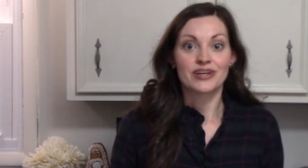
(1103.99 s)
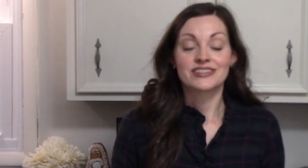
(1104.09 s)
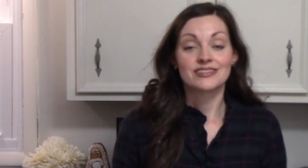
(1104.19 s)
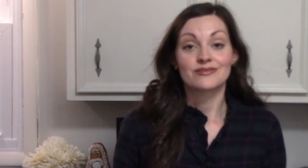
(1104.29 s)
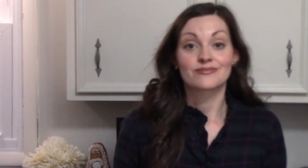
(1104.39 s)

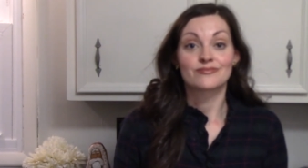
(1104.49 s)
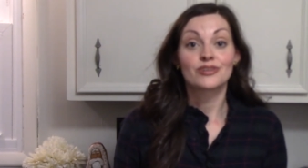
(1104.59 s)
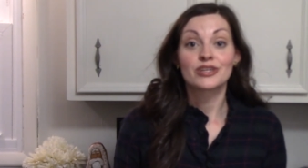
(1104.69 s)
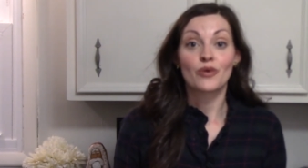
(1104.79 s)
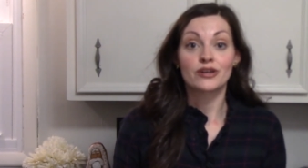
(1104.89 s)
It's
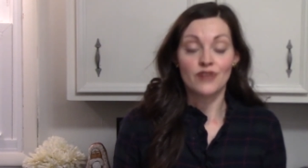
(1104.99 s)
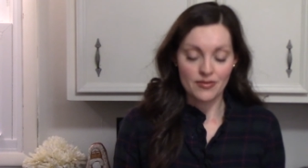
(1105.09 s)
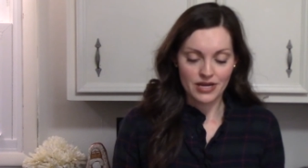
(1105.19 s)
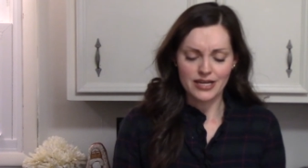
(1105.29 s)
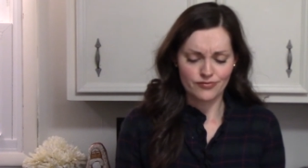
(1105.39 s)
really wonderful.
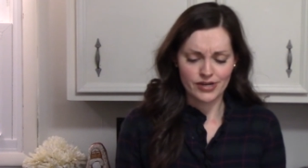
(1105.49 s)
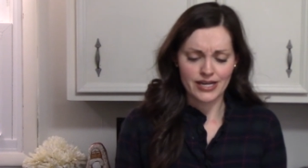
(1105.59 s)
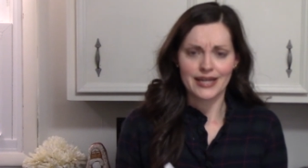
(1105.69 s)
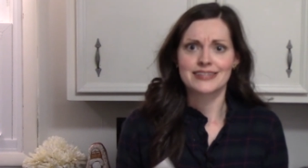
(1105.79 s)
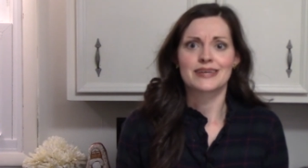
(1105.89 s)
I'm kind of reading
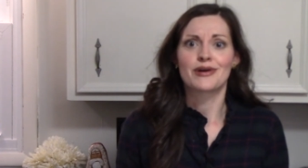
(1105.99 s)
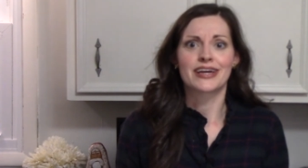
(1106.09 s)
it as I'm on